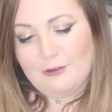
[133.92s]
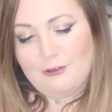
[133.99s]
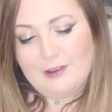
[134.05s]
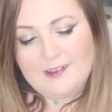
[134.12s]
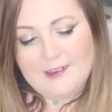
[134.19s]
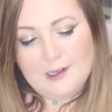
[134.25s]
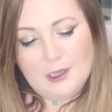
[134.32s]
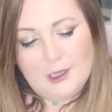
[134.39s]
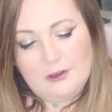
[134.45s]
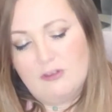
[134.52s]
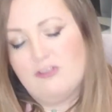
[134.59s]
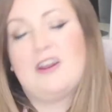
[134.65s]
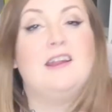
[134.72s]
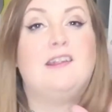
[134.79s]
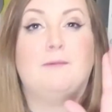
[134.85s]
So she's
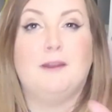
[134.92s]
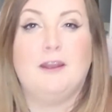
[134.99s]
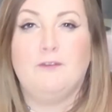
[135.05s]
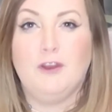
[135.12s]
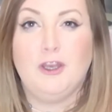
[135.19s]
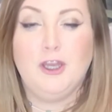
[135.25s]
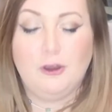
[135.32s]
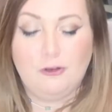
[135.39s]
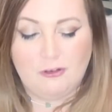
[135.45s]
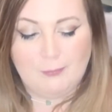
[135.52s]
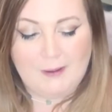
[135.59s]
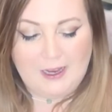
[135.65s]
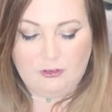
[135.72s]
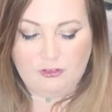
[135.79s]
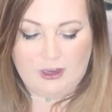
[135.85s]
included Jasmine. If you're new
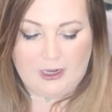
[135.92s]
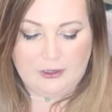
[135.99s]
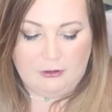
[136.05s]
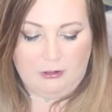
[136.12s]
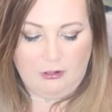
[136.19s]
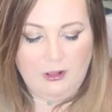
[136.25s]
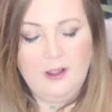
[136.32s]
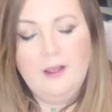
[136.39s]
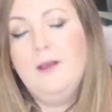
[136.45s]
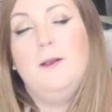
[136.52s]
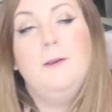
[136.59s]
to my channel,